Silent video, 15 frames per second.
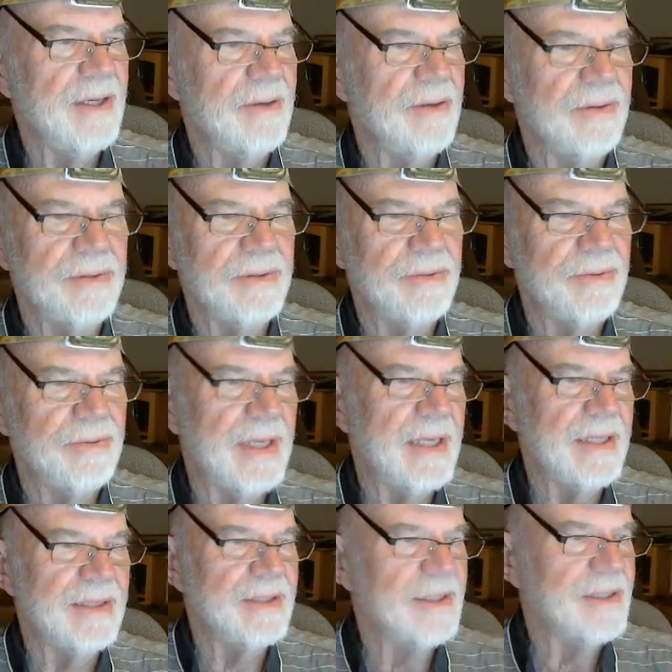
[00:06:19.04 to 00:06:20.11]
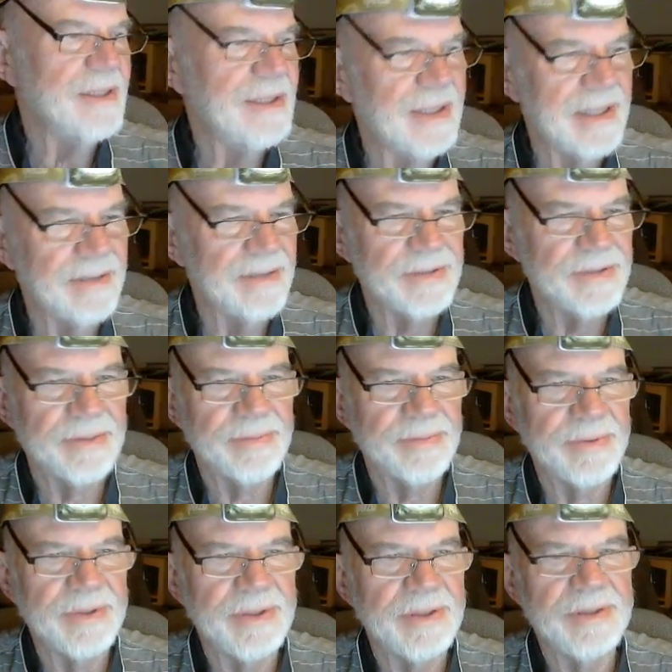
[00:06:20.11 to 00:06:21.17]
I will do that just to have
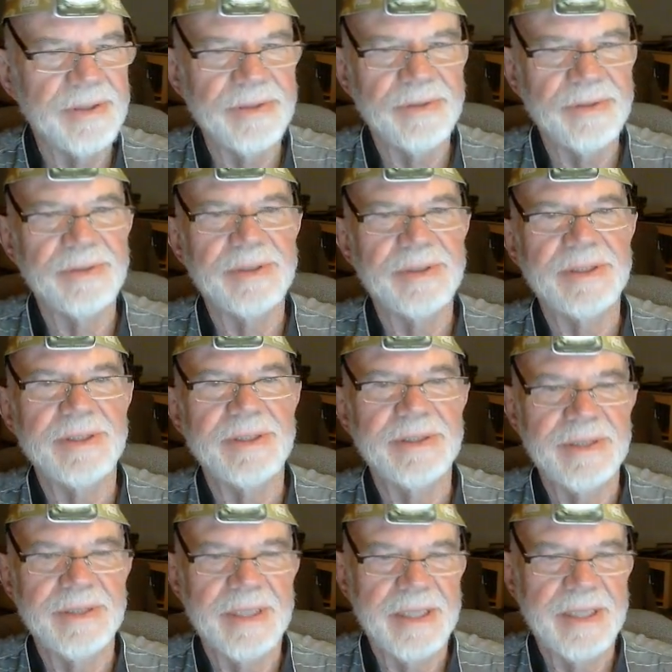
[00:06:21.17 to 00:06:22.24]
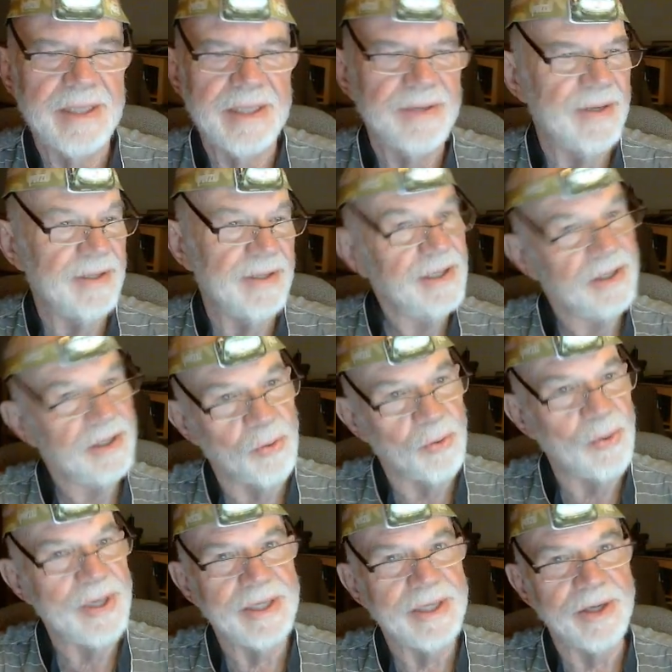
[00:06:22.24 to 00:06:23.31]
something to do. It's had that
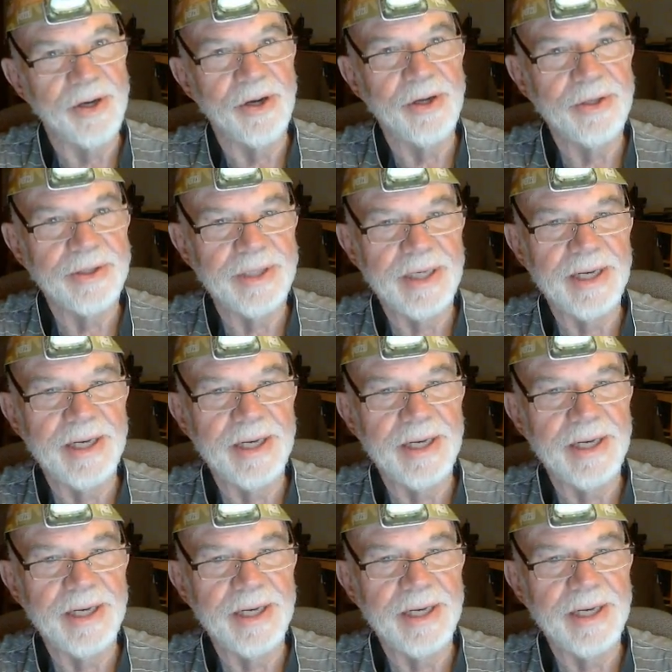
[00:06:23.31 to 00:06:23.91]
queen gong, then I